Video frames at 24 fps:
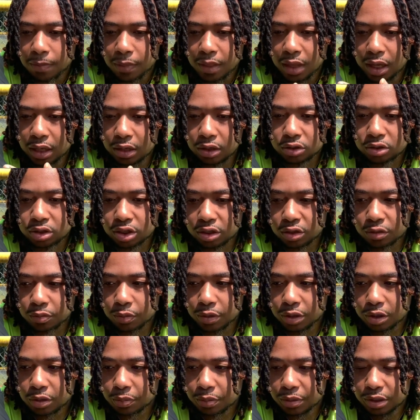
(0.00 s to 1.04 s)
I looked at the
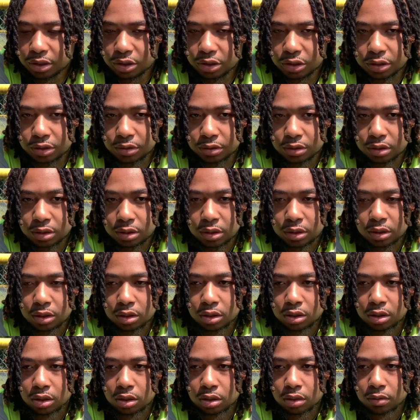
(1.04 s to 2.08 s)
bigger picture.
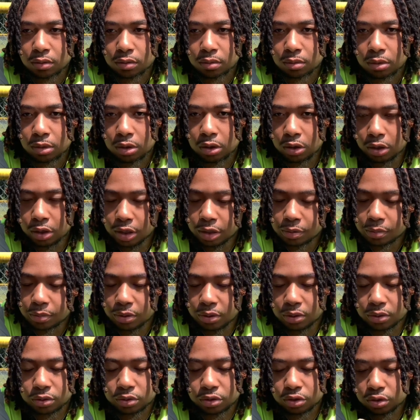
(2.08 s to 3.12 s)
All right,
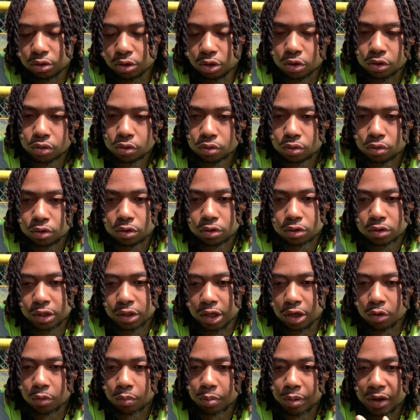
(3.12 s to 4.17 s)
bro, you know they're
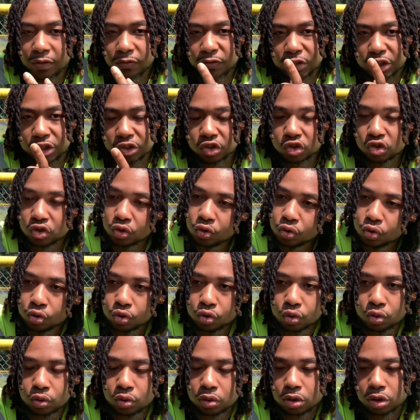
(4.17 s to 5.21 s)
going to pay for your
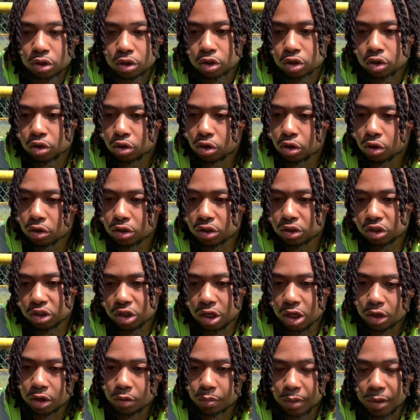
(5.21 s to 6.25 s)
school. You know this
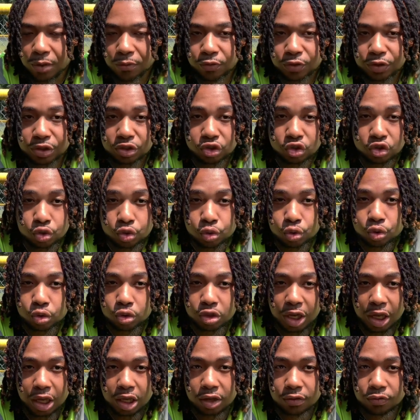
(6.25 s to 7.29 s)
job going to pay for your school.
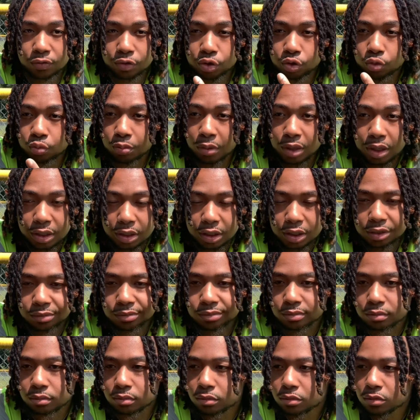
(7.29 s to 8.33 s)
They're giving you money.
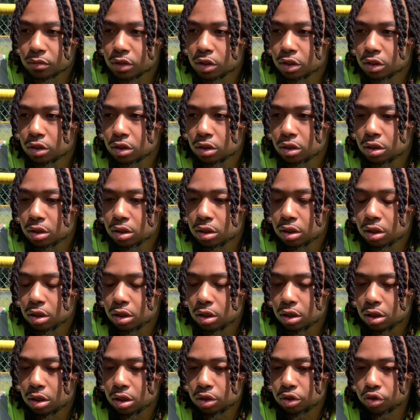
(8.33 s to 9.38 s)

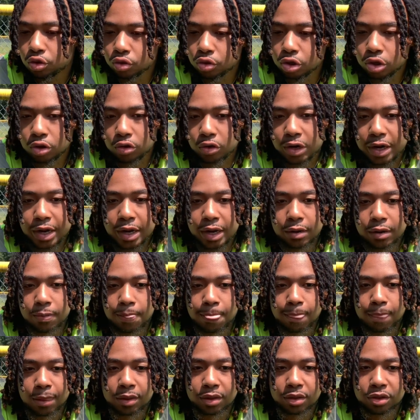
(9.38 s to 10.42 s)
You know that
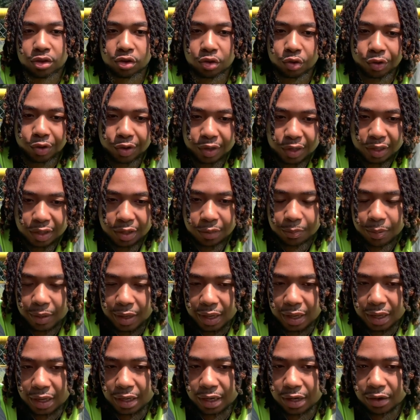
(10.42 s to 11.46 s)
you're going to get
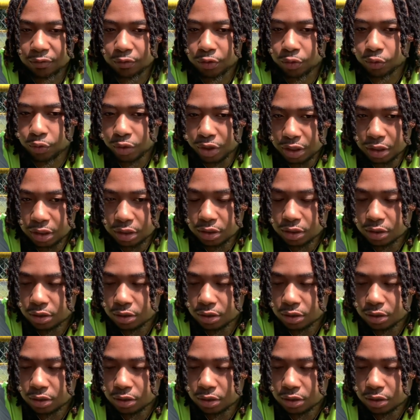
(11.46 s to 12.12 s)
paid every week.